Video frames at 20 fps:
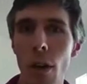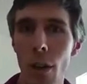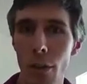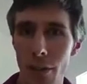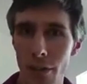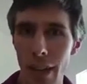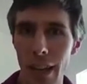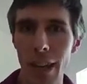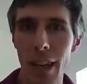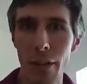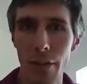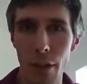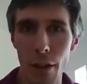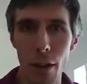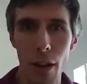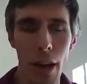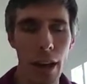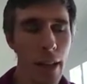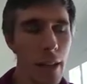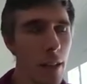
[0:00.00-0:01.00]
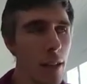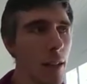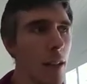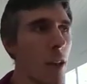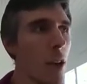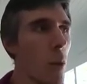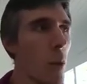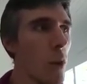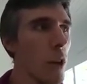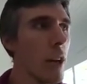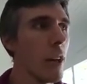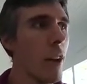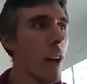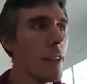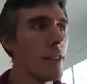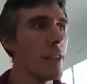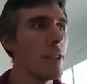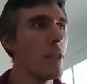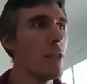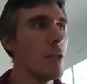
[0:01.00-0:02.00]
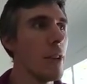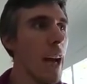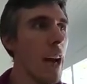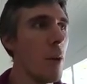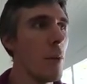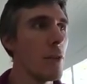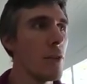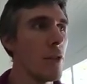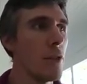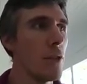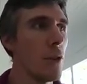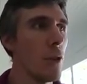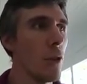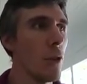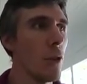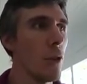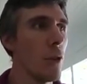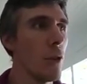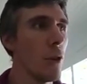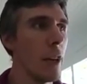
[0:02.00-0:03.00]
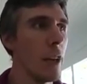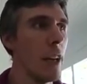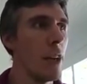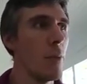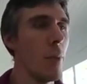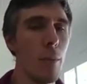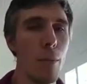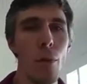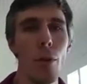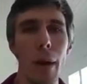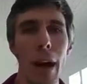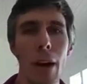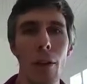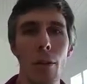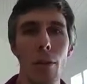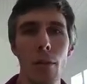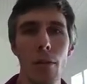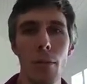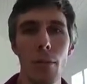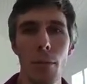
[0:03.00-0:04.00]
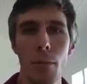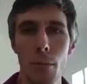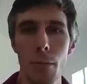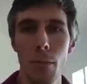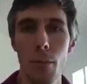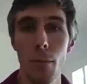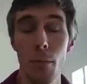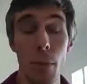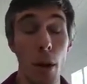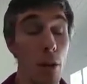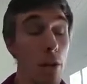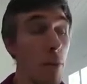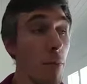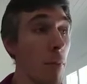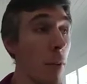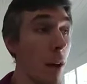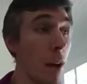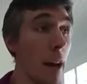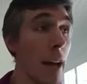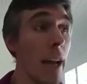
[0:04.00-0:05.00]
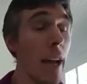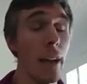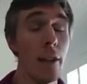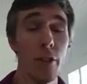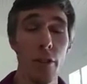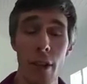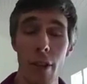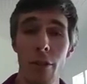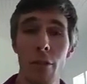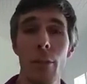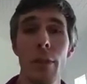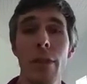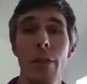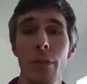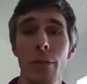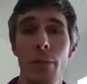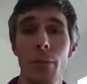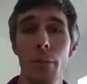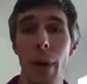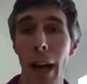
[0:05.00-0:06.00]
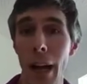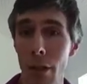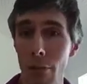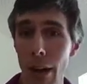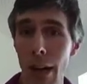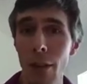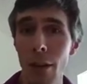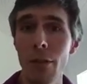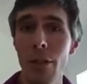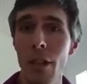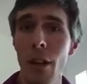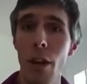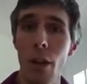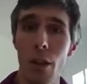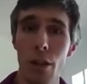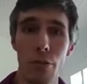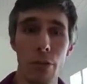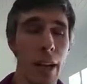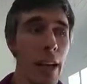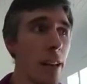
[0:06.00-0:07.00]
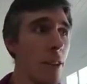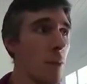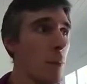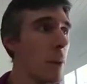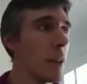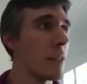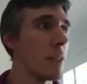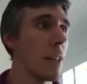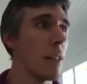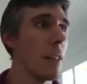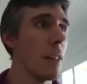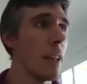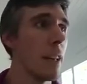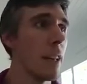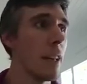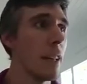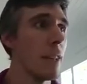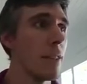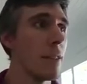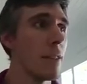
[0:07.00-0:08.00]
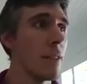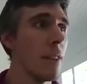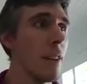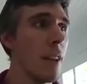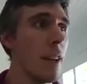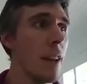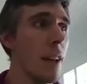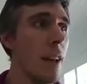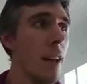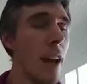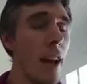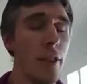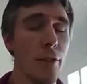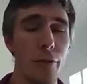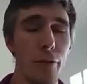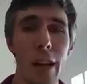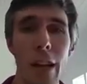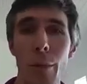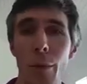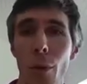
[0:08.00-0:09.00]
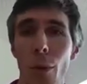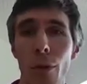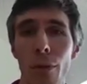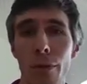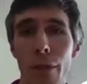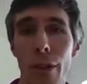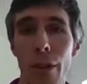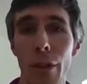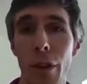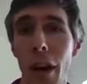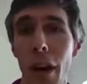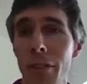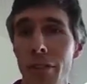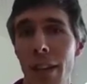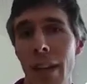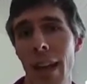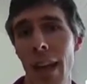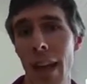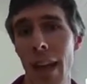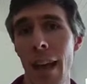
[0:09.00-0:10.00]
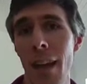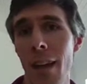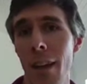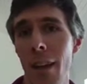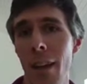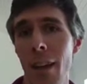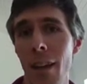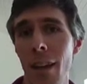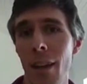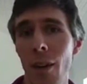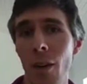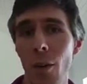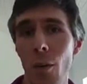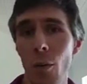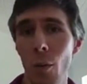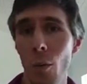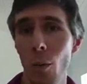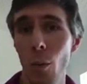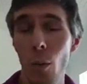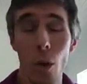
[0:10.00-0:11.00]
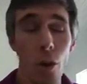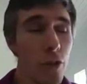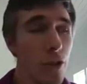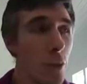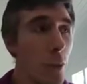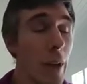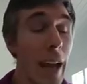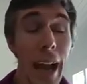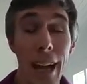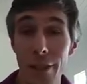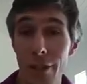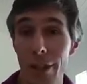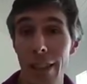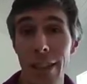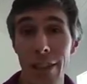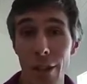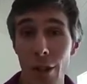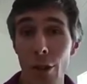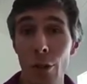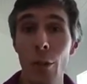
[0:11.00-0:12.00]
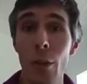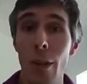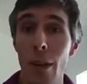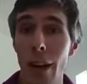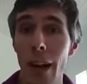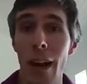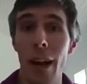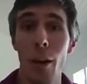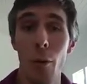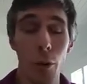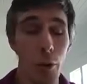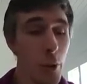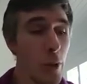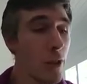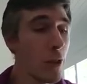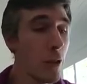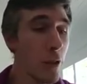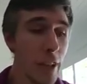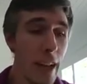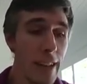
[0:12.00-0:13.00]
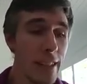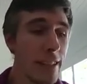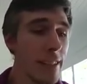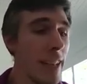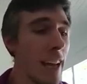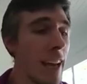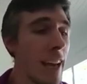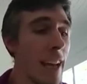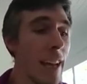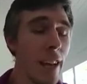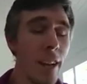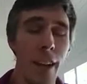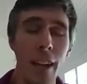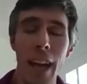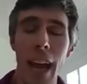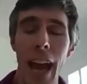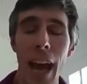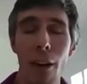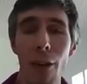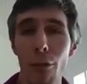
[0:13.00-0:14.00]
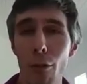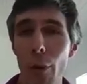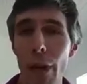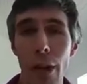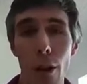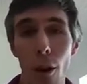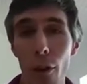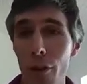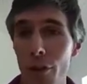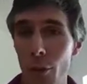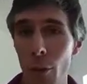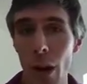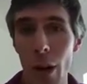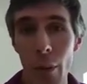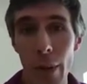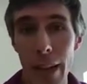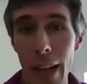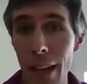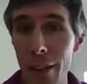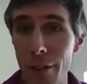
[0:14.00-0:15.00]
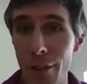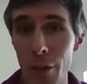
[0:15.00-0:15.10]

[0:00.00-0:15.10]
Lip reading: content, if you like. What I'd like to do now is to talk a little bit more about both my and Jeremy's background and our careers, because I think it's really important for you guys to hear what do we actually do? What do we do day to day? How have we got to where we get